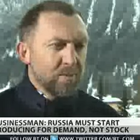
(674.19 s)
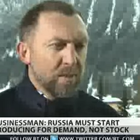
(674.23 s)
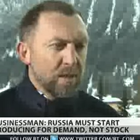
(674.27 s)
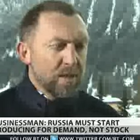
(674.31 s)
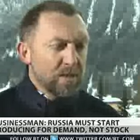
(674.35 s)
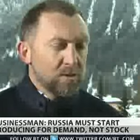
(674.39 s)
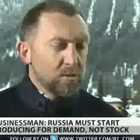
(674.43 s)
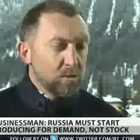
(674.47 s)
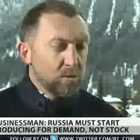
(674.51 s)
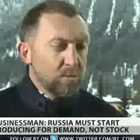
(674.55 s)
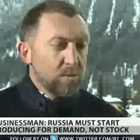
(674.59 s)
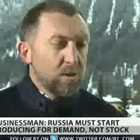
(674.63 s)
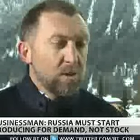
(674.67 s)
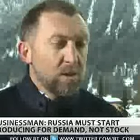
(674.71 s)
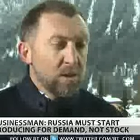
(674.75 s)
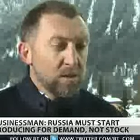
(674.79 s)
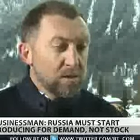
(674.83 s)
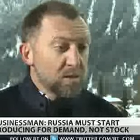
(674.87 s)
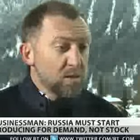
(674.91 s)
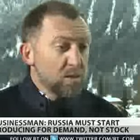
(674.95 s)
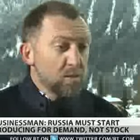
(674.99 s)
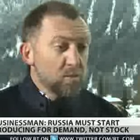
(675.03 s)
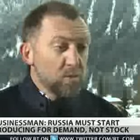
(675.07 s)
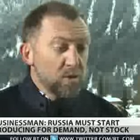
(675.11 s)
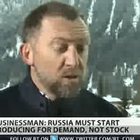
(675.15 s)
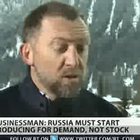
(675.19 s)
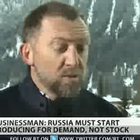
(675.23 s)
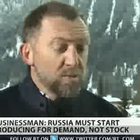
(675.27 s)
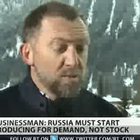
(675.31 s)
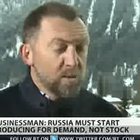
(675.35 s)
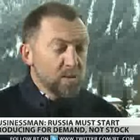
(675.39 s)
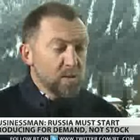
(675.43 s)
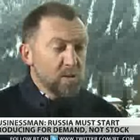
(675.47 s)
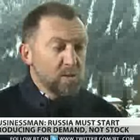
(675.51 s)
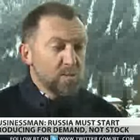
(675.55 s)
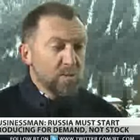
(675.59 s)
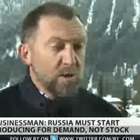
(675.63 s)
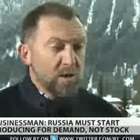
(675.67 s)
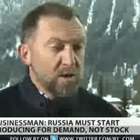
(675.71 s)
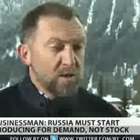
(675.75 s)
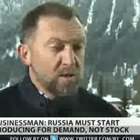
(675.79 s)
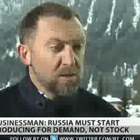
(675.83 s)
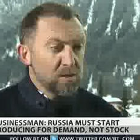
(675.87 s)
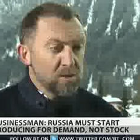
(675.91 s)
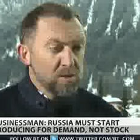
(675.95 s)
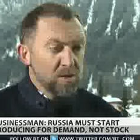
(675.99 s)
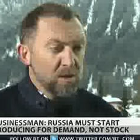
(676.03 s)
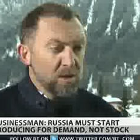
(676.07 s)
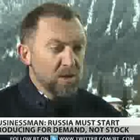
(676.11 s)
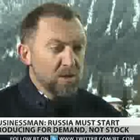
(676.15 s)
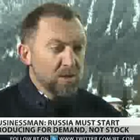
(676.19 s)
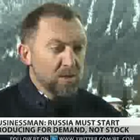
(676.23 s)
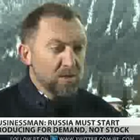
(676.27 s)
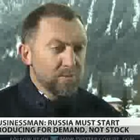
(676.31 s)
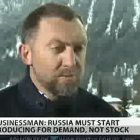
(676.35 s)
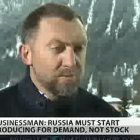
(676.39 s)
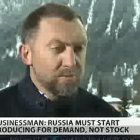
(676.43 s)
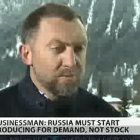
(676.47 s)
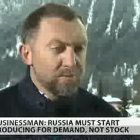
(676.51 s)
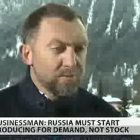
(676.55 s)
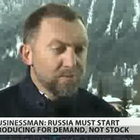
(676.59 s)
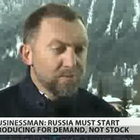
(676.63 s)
There would be less investment in mining sector